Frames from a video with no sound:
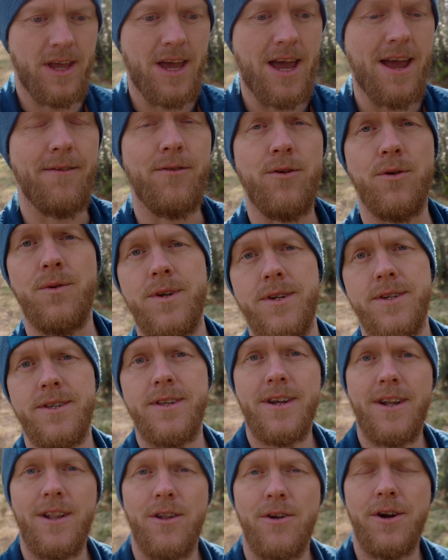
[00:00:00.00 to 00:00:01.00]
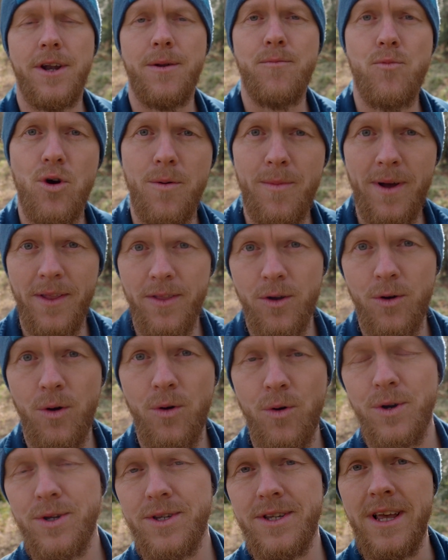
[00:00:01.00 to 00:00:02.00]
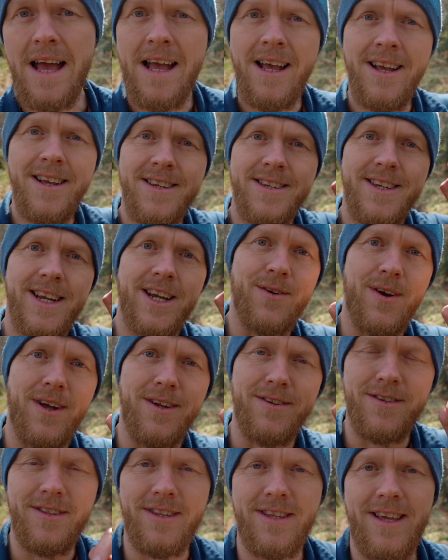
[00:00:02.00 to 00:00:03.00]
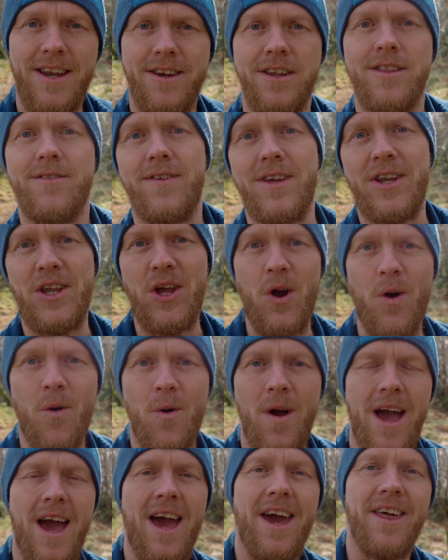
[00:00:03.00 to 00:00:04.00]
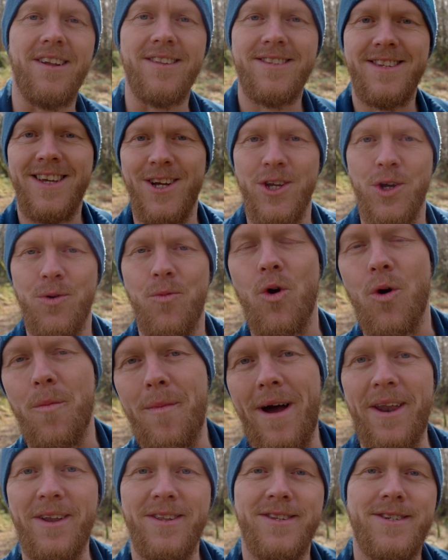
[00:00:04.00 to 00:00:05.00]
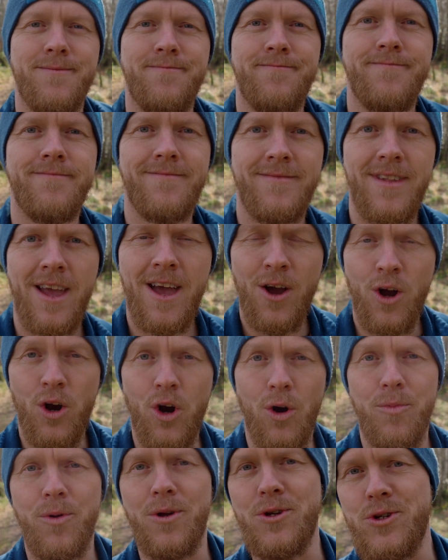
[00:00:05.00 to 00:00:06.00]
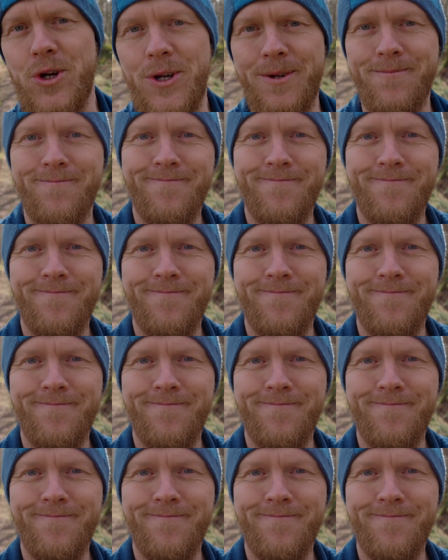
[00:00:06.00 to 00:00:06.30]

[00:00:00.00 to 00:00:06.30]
If you're interested in learning more about the course, stick around to the end of the video and I'll tell you more about it. Hope you enjoy.